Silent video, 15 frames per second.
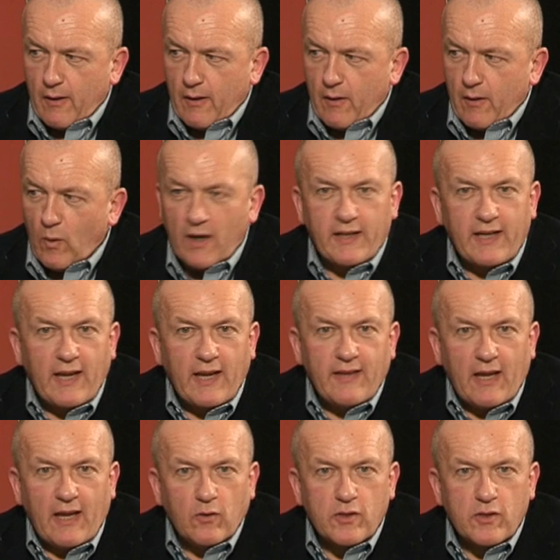Well, again,
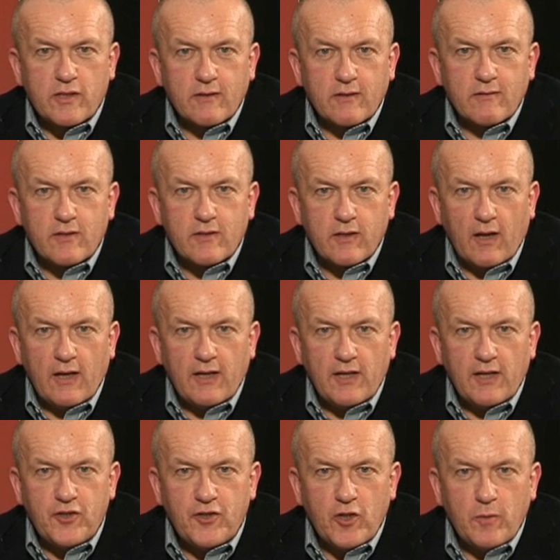that looks slightly
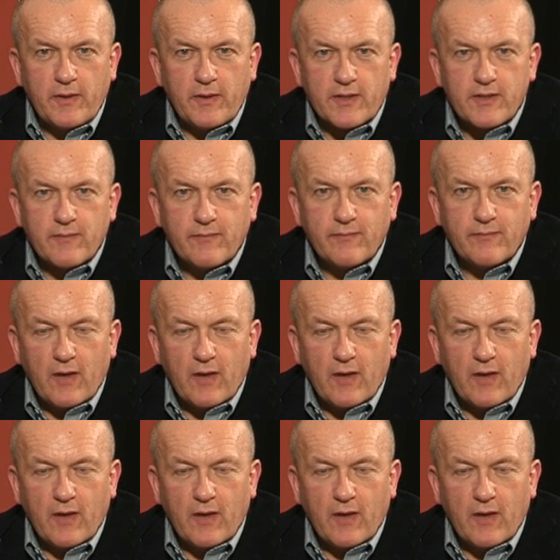dubious.